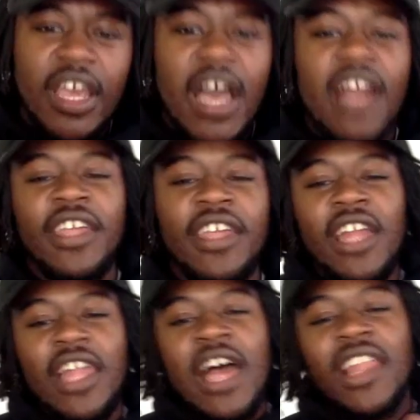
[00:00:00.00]

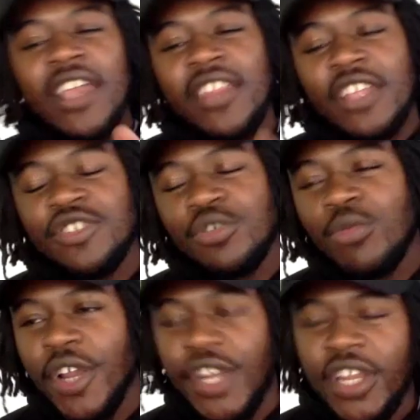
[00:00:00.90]
I like that you
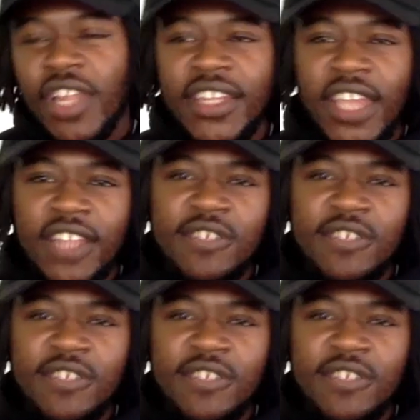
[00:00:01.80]
worded it like that too,